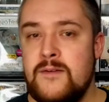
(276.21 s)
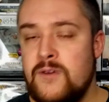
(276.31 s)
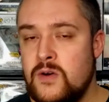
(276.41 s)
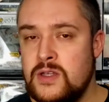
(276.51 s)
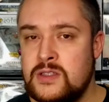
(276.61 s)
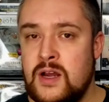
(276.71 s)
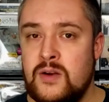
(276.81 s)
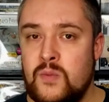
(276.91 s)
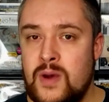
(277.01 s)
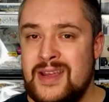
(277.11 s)
focused
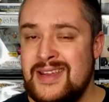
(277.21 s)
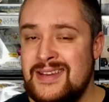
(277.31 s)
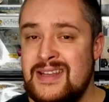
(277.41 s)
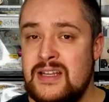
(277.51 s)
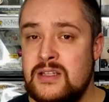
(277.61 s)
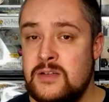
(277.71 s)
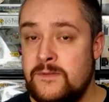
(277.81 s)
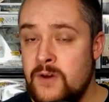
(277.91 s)
on what it needed to